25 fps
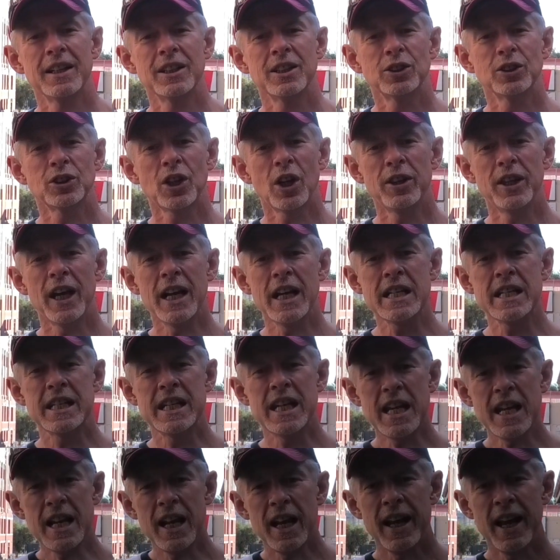So they
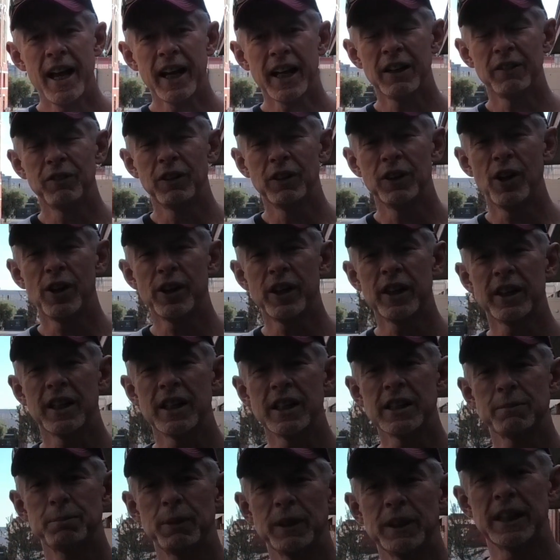did a heck of a lot at
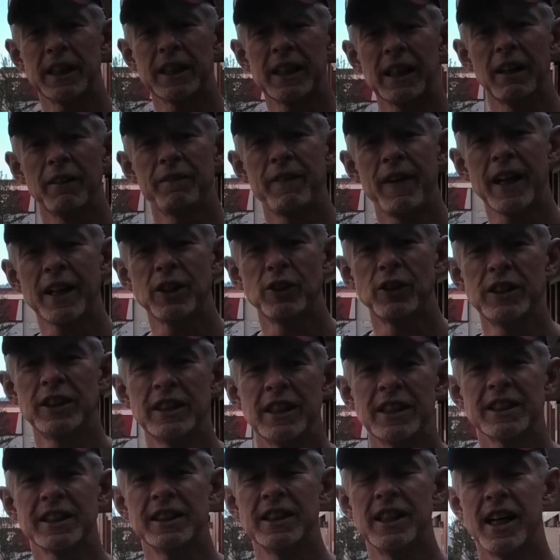this particular factory
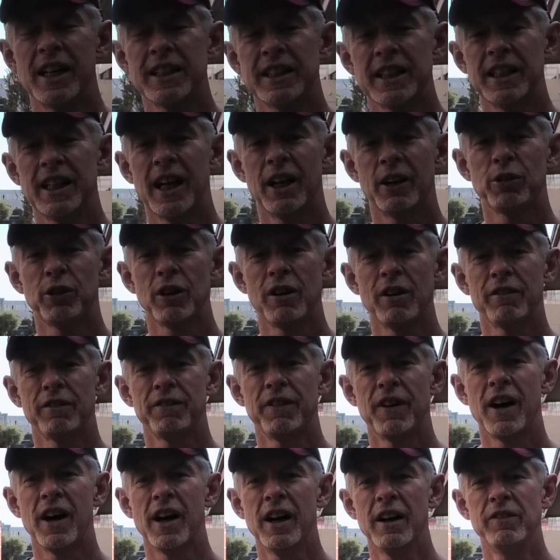since
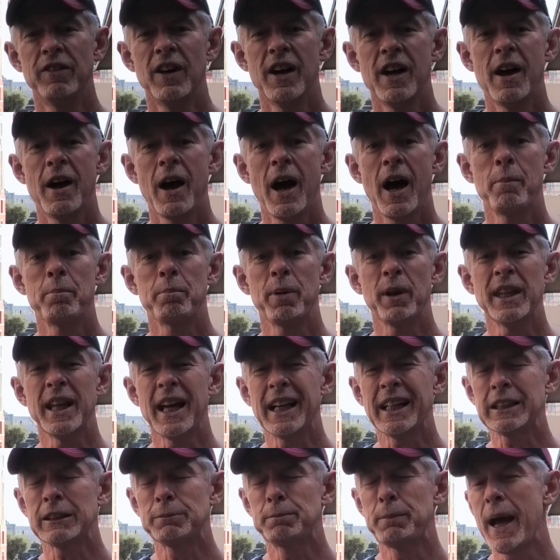1905, but they
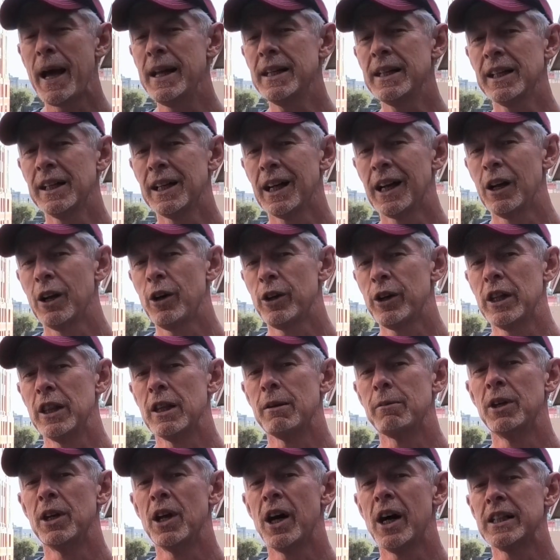expanded it a lot in
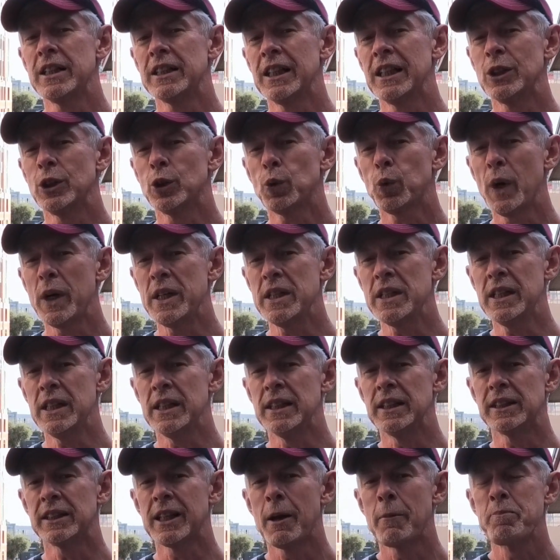the
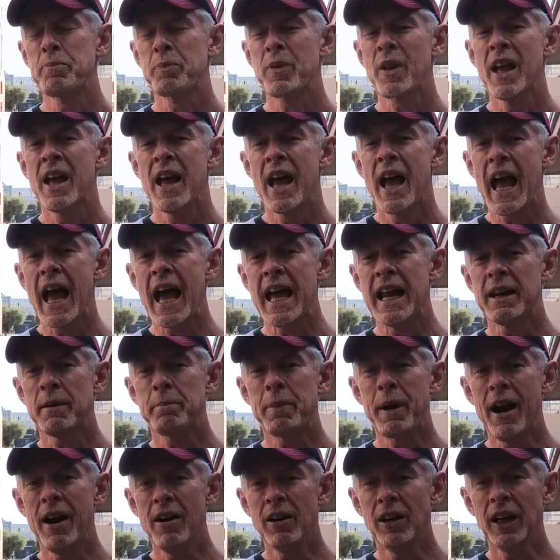1920s. And
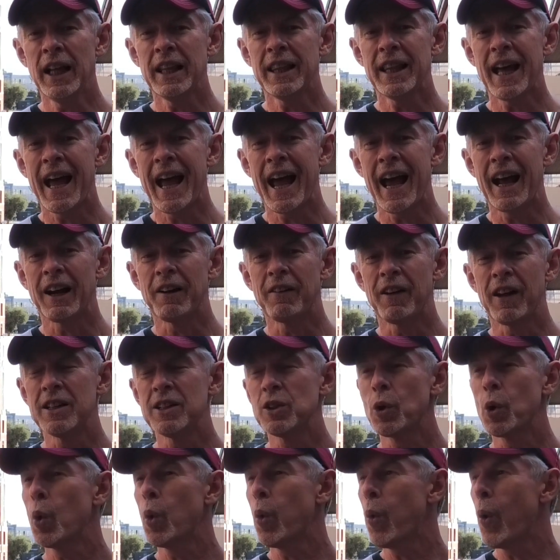apparently they had
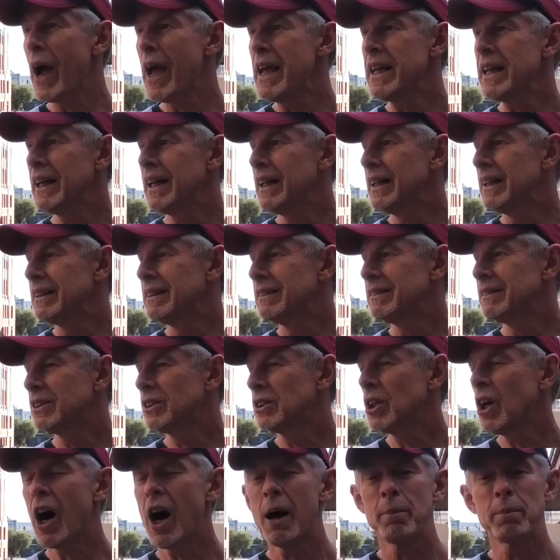Quaker
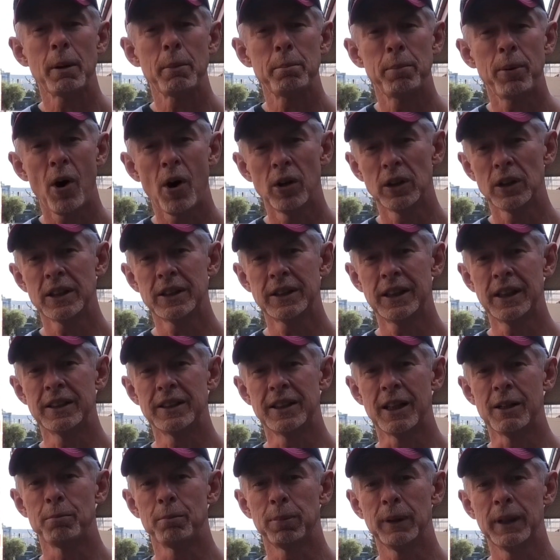type
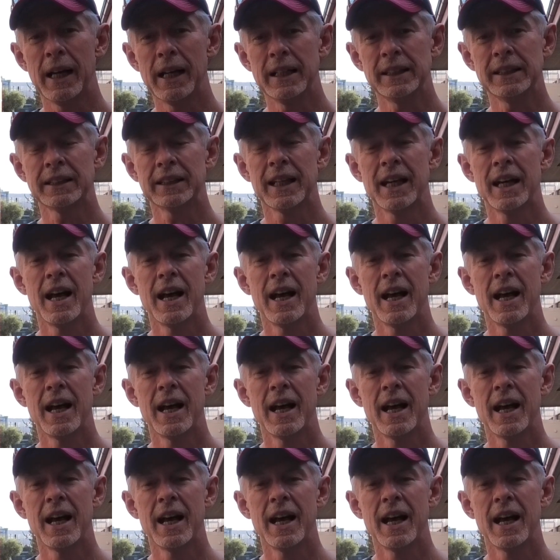policies in place